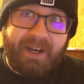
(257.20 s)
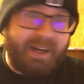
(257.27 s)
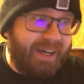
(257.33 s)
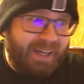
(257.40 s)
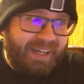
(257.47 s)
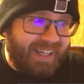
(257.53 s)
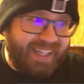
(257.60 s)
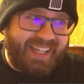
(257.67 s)

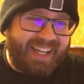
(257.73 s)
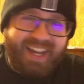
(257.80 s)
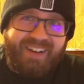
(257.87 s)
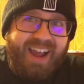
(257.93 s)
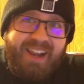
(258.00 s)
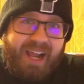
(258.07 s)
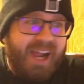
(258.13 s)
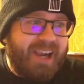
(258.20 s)

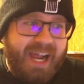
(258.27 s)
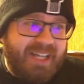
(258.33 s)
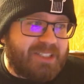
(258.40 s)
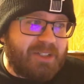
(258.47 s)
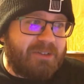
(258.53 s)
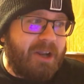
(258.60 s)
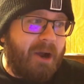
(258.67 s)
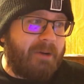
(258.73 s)
I just
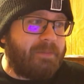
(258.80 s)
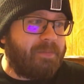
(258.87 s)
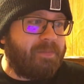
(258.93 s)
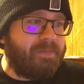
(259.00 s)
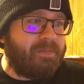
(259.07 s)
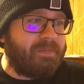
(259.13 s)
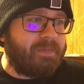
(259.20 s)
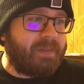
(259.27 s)
don't know.
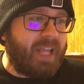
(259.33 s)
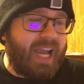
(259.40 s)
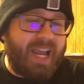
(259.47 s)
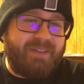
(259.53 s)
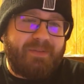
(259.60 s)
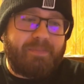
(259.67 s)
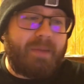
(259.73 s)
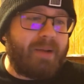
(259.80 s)

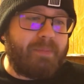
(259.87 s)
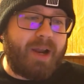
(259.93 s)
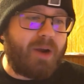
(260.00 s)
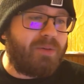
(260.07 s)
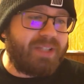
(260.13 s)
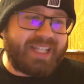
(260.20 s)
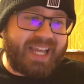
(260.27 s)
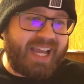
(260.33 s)
My
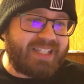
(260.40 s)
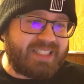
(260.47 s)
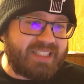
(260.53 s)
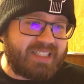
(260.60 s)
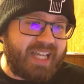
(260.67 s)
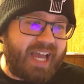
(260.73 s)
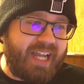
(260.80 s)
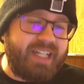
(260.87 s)
only guess
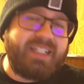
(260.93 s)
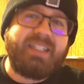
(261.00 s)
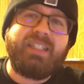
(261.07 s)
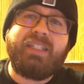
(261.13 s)
is that